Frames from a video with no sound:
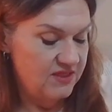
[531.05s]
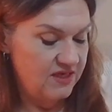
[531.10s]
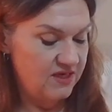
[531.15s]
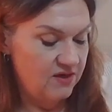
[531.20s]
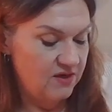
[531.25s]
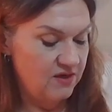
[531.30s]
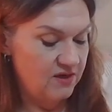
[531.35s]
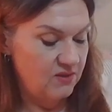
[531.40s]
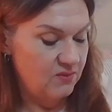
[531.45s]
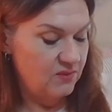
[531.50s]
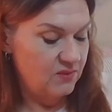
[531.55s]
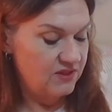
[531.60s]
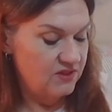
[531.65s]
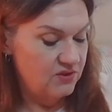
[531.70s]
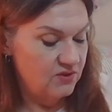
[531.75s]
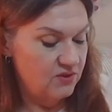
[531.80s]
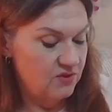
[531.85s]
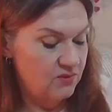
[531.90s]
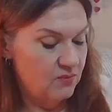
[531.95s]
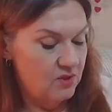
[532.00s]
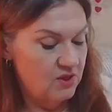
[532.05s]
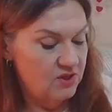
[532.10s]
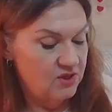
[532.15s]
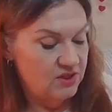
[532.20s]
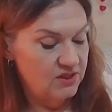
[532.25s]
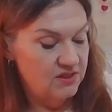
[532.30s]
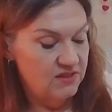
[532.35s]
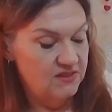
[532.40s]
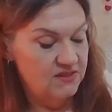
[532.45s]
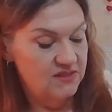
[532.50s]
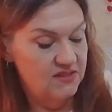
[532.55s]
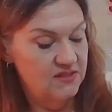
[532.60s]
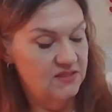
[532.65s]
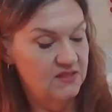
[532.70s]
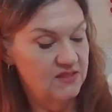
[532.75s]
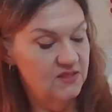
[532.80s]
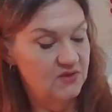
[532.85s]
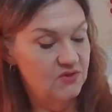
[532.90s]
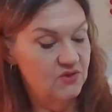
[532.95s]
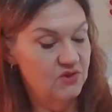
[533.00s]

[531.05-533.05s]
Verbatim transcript: here in western Washington,